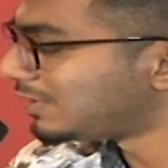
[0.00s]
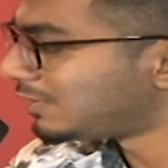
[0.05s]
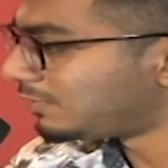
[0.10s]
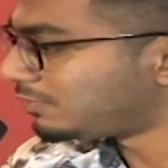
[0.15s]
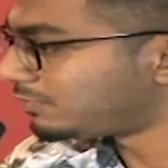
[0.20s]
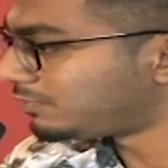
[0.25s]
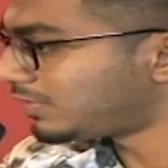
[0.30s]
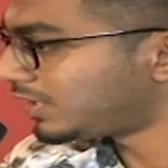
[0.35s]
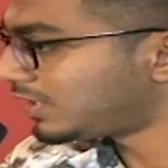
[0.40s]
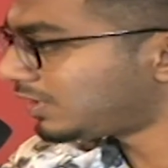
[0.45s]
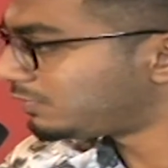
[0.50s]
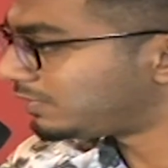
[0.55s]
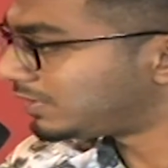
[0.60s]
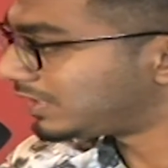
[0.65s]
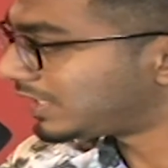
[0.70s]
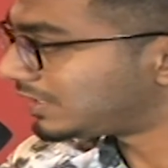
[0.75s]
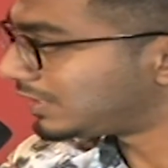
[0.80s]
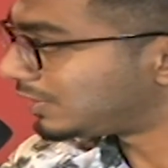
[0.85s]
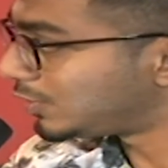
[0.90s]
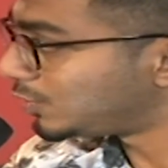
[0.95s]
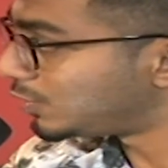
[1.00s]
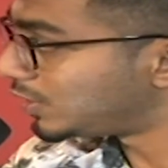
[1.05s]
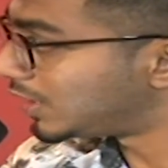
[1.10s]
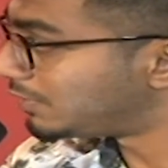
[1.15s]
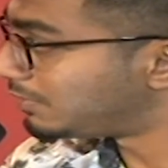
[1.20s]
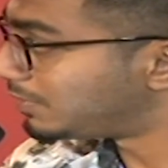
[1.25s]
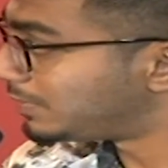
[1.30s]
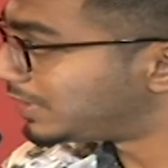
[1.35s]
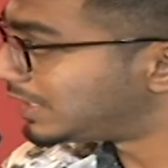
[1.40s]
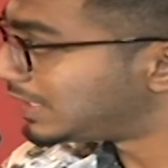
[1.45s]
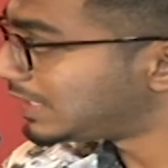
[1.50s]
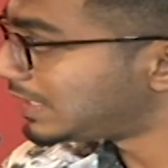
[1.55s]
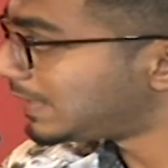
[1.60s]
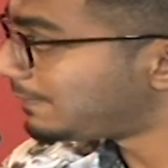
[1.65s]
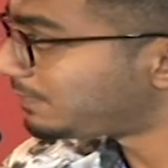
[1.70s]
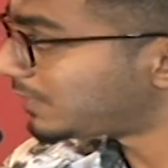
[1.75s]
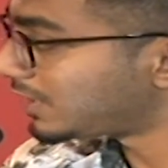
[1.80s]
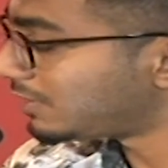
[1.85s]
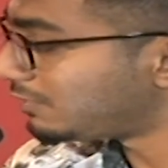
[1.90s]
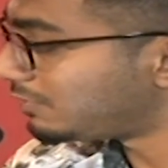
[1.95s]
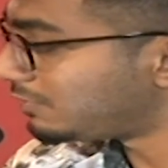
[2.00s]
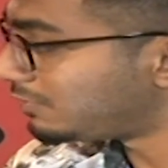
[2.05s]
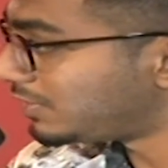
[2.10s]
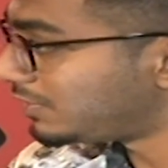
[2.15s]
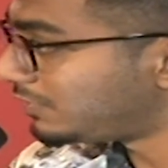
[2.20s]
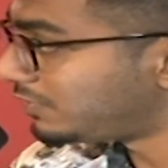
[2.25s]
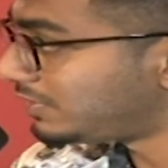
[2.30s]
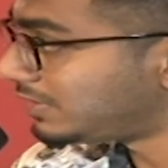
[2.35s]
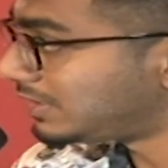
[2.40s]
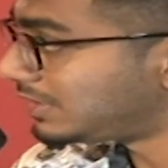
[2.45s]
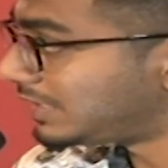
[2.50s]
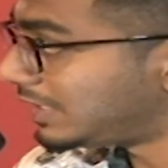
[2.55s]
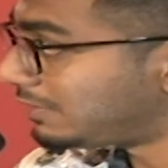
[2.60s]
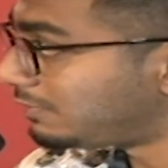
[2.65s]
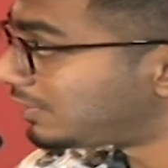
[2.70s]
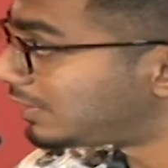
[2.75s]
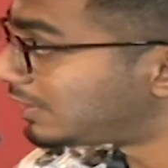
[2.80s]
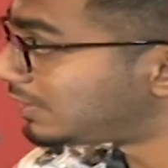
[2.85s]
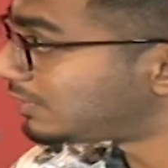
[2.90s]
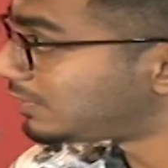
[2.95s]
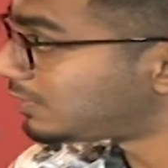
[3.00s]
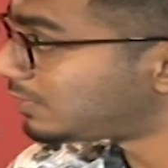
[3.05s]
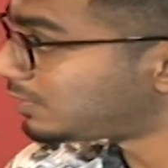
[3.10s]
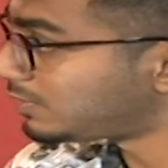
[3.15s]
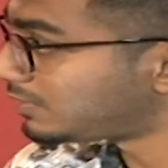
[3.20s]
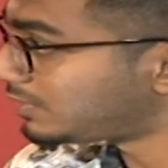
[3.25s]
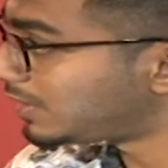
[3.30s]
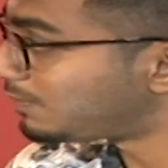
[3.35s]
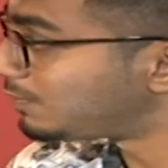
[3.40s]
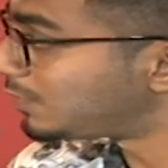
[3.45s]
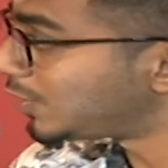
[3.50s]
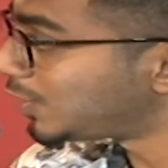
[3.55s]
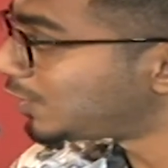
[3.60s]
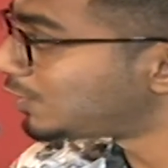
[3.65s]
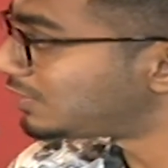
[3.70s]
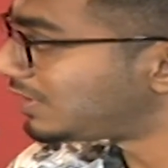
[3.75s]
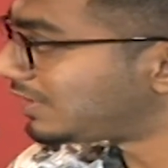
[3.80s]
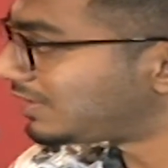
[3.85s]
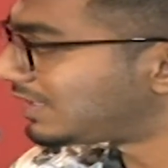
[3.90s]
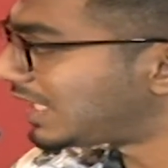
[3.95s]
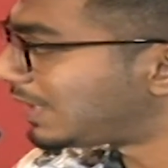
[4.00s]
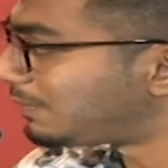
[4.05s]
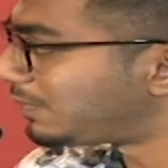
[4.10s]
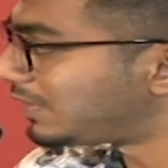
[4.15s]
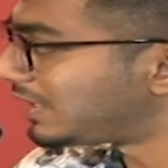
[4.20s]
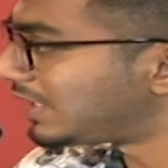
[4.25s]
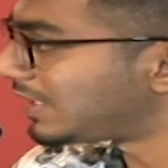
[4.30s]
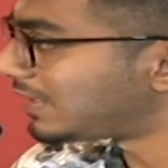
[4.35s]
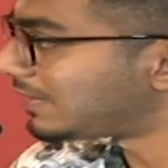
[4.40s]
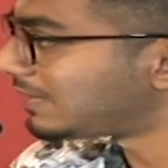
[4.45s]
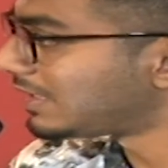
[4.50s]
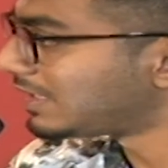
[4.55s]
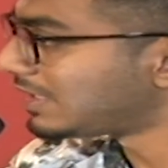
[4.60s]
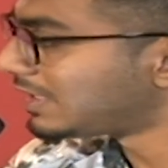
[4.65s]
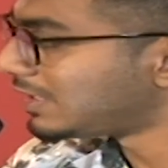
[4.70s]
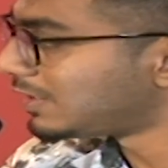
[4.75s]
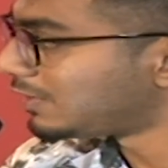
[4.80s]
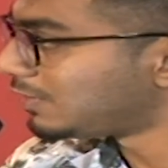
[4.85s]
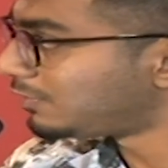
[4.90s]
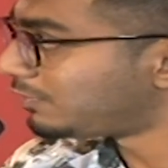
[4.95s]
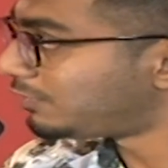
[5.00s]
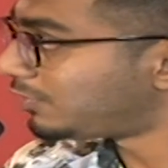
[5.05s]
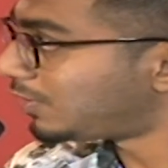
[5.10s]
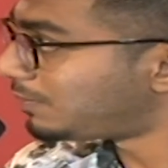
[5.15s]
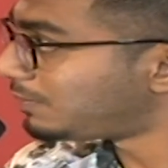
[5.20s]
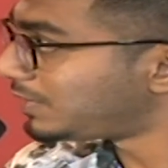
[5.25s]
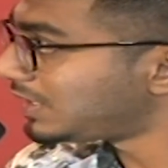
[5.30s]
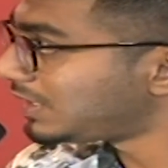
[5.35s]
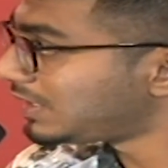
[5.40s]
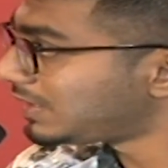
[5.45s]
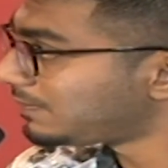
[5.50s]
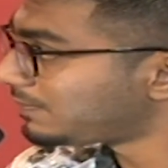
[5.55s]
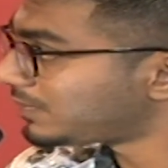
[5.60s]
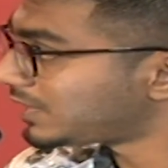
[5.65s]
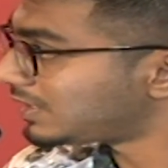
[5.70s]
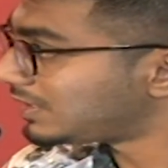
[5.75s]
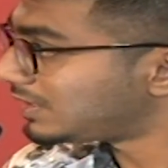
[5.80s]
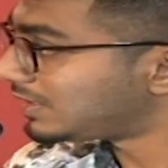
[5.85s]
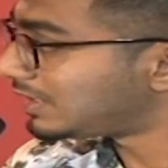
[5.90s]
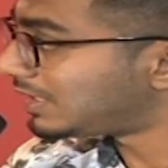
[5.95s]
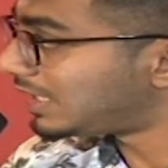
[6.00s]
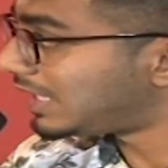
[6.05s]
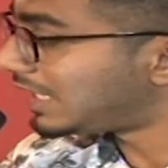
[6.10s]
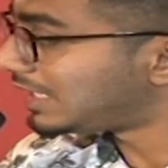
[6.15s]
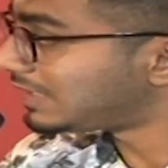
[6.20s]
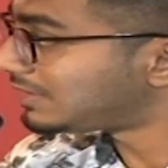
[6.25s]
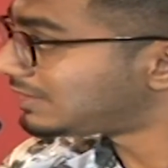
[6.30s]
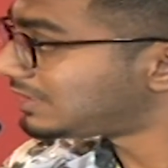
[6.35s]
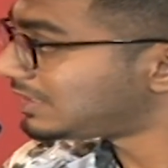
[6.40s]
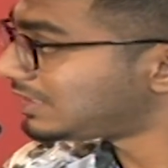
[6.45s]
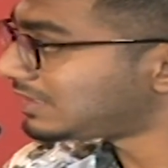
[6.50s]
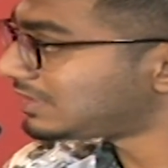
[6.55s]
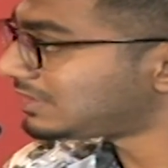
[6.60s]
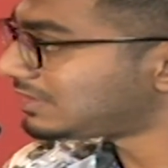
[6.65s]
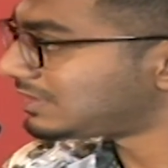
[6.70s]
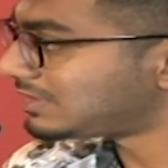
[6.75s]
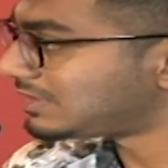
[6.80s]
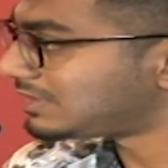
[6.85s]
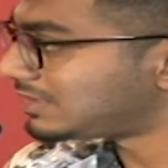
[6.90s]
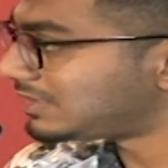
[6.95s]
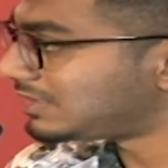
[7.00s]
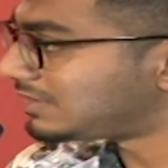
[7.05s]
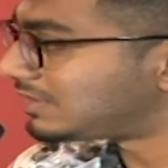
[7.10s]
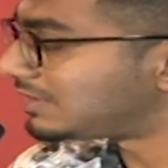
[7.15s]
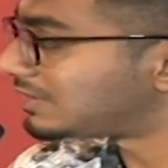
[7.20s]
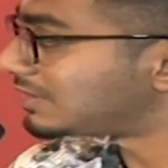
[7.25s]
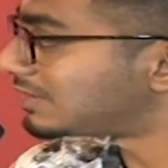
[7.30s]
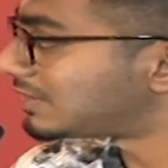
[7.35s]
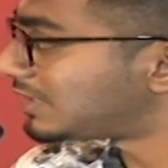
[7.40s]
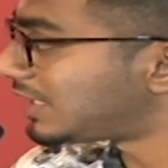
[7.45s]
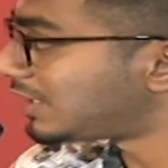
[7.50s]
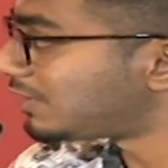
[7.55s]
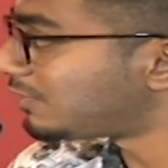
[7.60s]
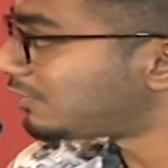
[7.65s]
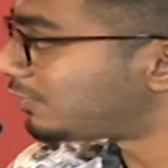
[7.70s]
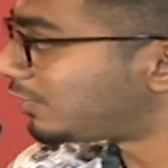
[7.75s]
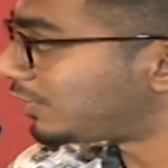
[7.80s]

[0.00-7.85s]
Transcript: Once we get the new government, we feel there were some new things happening. For me, I think this is start for